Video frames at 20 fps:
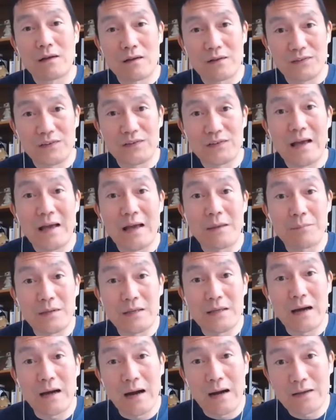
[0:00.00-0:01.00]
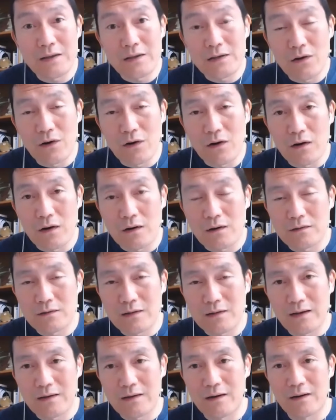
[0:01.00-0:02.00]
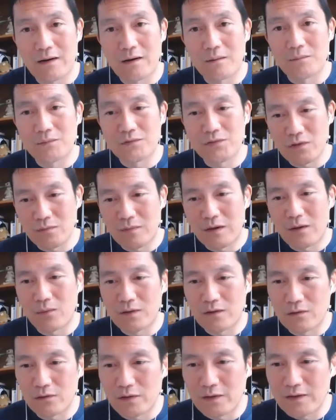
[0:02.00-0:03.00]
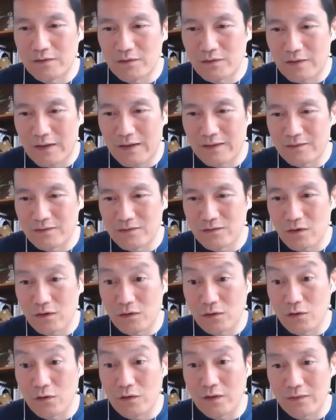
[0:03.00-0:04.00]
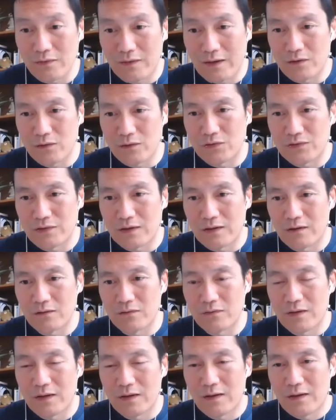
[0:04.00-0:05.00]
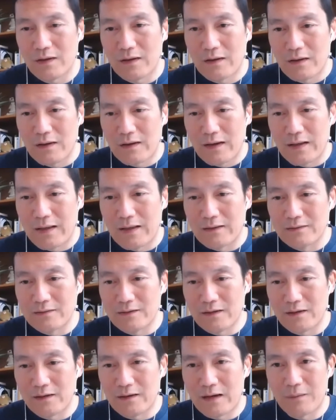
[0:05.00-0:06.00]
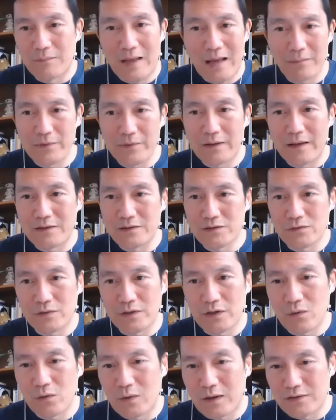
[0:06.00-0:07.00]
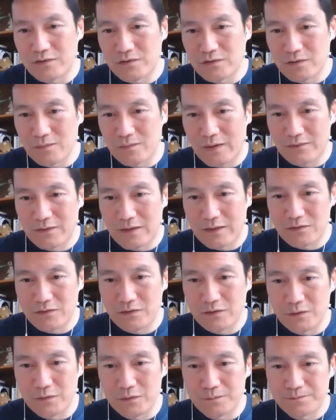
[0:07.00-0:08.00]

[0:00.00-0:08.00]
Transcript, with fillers: Z a p i e r dot com. So you might want to look into that and start learning that yourself. And uh, I'm happy to answer any questions about that too.